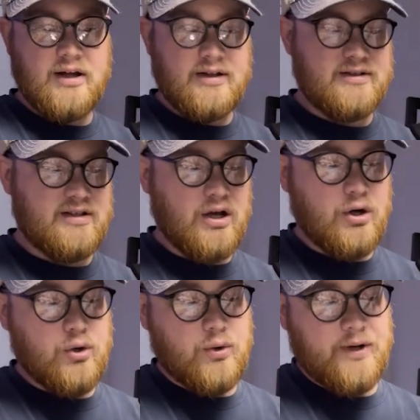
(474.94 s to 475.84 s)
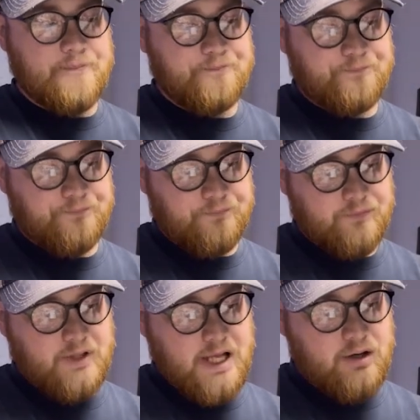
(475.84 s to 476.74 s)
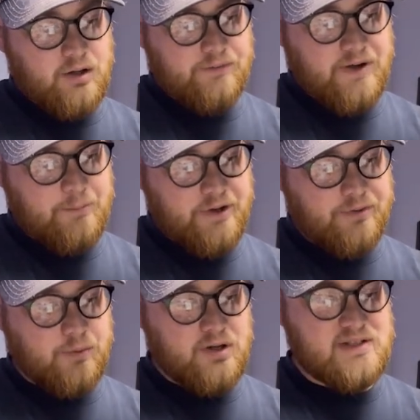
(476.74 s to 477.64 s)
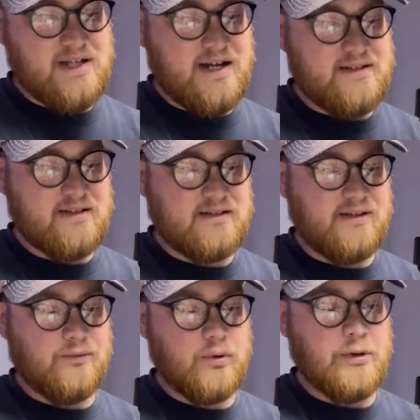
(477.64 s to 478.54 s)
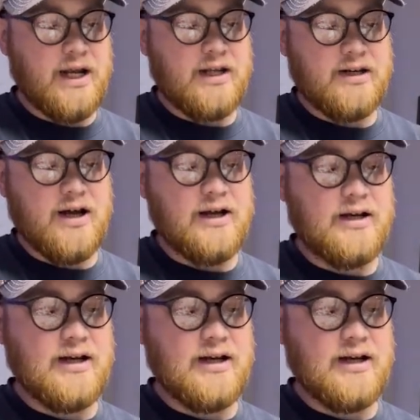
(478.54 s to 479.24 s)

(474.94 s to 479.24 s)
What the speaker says: So I don't know if I bought the wrong size, 64 by 89.